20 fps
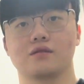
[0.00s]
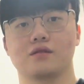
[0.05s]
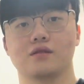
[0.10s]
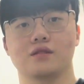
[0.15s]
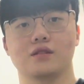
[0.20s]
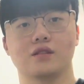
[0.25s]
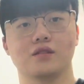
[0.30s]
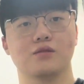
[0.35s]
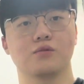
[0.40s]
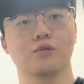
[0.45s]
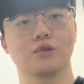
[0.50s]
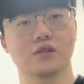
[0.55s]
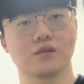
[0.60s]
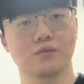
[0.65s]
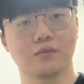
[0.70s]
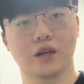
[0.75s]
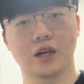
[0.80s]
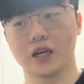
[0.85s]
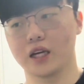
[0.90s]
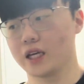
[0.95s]
this was
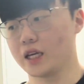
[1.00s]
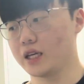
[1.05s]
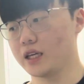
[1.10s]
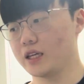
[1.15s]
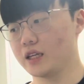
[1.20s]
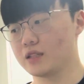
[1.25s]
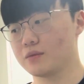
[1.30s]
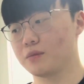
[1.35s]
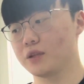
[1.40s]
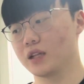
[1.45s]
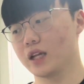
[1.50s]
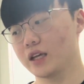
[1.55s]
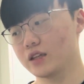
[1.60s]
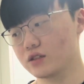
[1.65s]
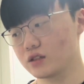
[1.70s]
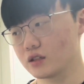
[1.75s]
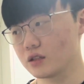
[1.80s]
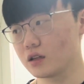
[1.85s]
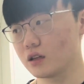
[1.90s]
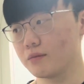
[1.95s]
my
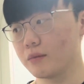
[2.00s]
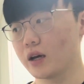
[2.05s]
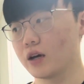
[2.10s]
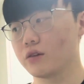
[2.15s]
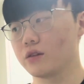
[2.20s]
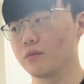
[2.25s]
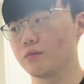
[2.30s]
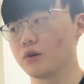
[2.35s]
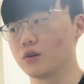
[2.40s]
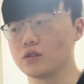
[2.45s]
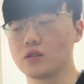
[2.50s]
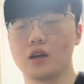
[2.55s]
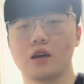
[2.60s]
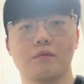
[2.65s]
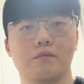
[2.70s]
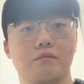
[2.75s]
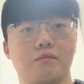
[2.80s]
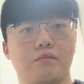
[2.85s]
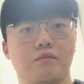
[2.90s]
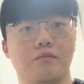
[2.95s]
explanation about the MOSCAP
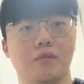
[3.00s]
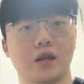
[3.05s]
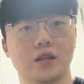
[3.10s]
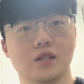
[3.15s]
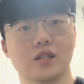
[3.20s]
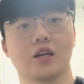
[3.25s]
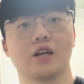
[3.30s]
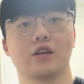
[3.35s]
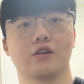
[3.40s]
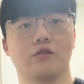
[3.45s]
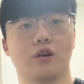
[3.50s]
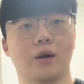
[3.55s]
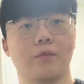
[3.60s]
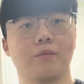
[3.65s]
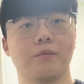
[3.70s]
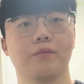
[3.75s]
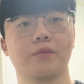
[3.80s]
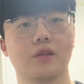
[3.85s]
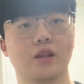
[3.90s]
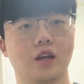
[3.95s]
Venn diagram.
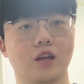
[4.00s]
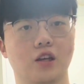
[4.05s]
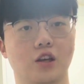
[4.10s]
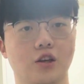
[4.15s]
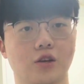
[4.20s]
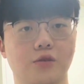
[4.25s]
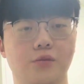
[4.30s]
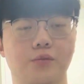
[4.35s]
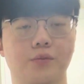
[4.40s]
Thank you.